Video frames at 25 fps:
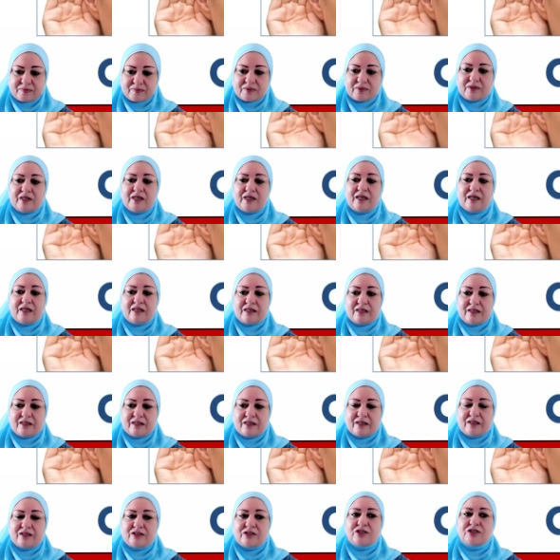Okay,
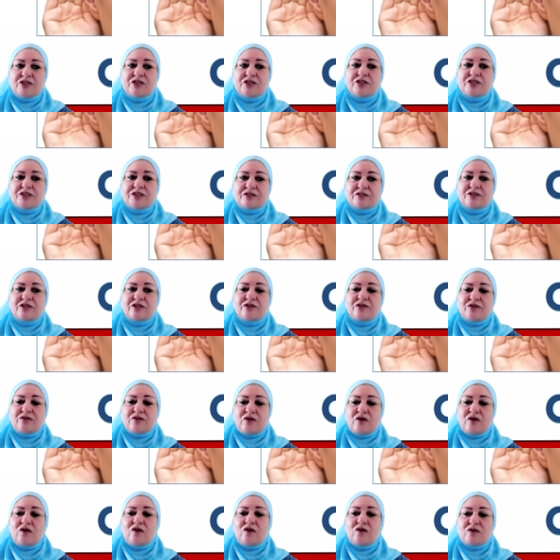you hear the
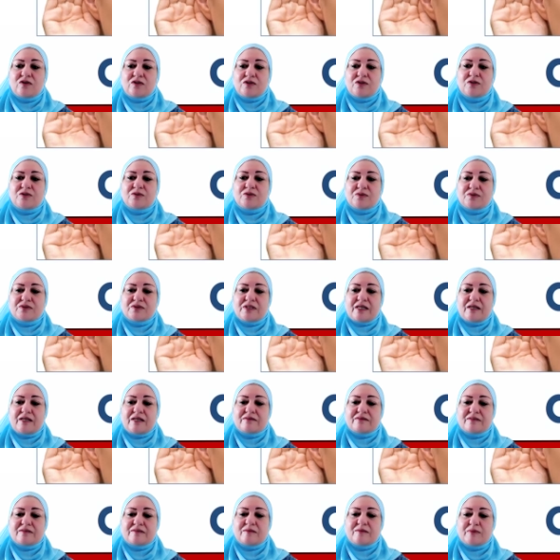long U
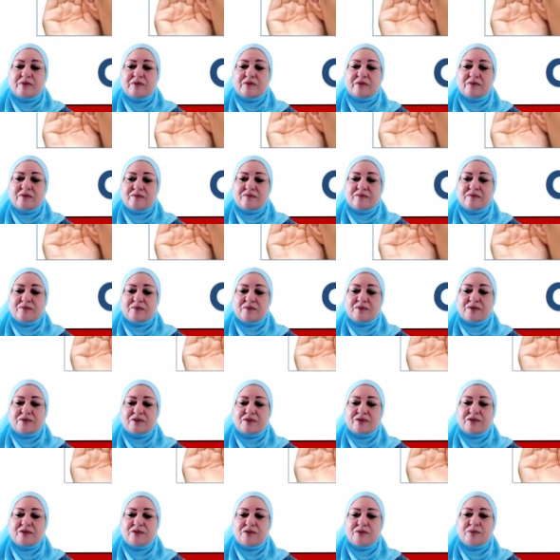sound in the middle of the
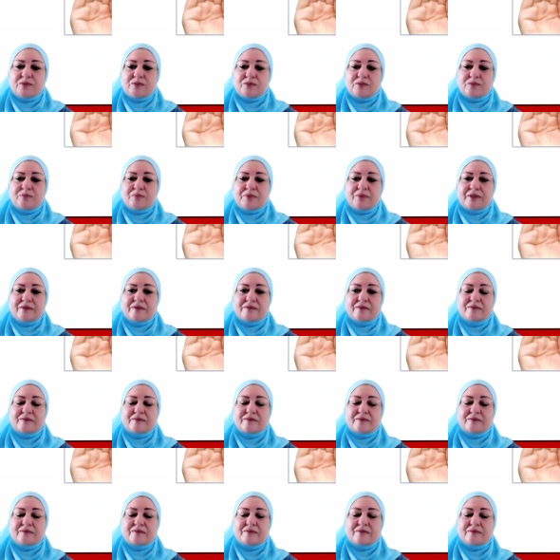word cube.